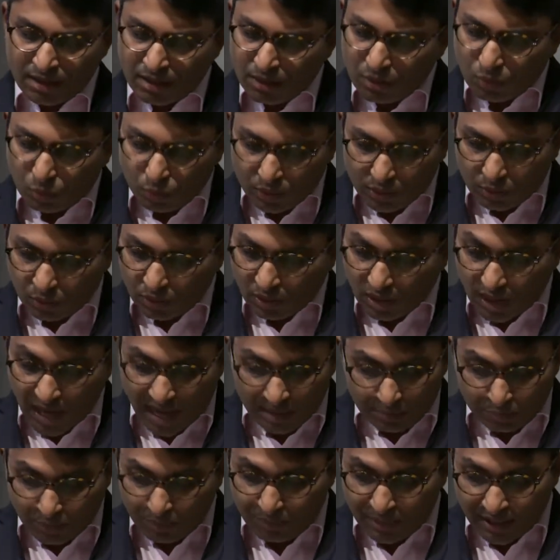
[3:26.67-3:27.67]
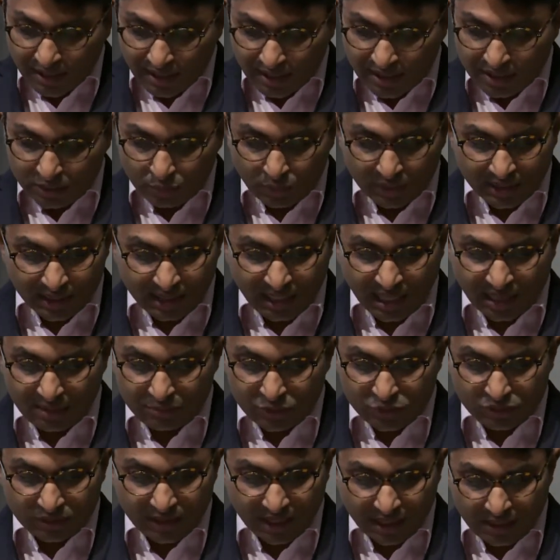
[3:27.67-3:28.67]
We were unprepared when it came
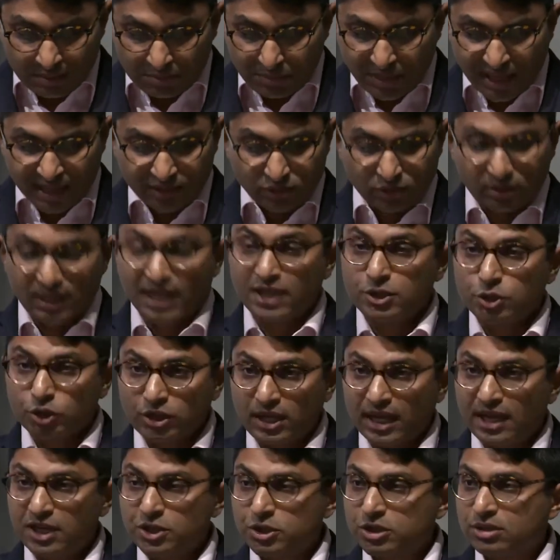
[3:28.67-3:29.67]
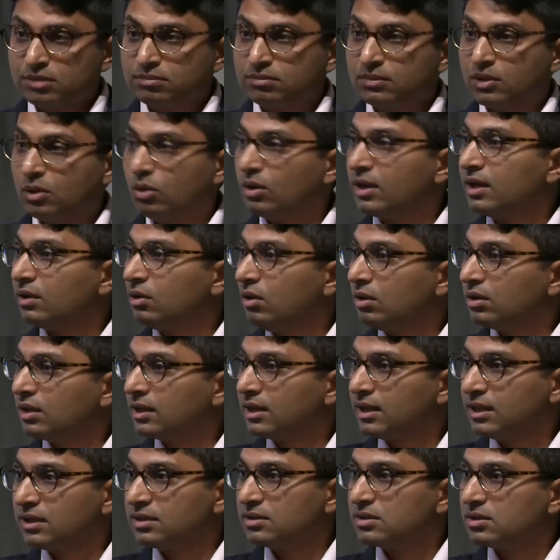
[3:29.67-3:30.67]
to the impact on education. Look at all the
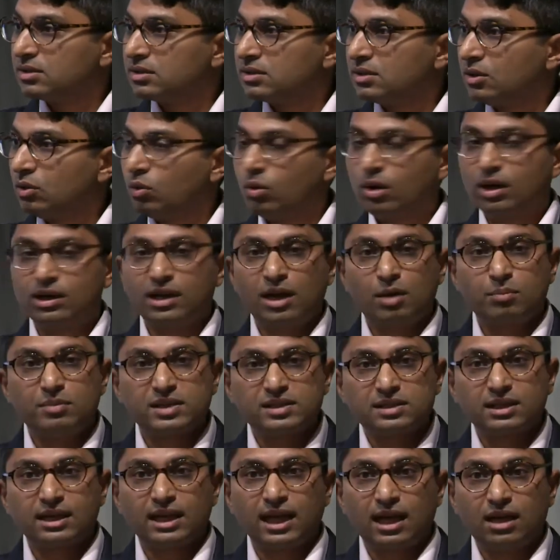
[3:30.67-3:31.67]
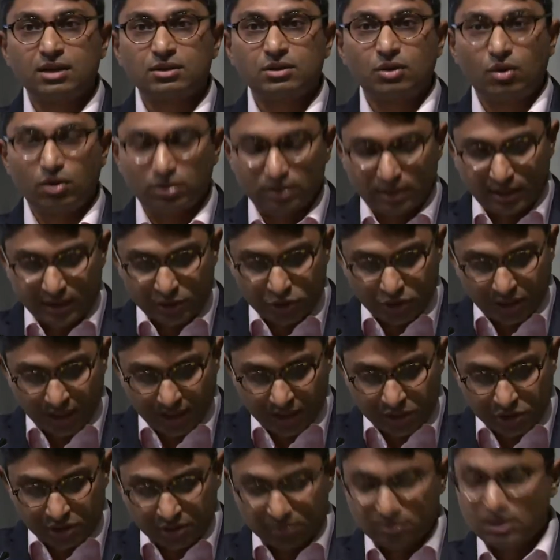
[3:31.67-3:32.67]
kids who are now missing out on their
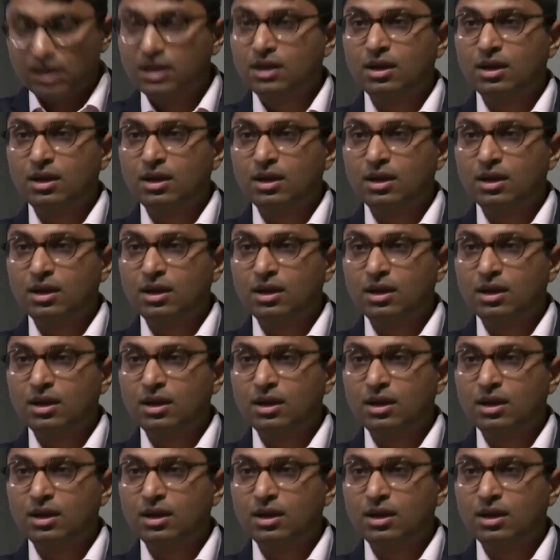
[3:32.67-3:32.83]
education.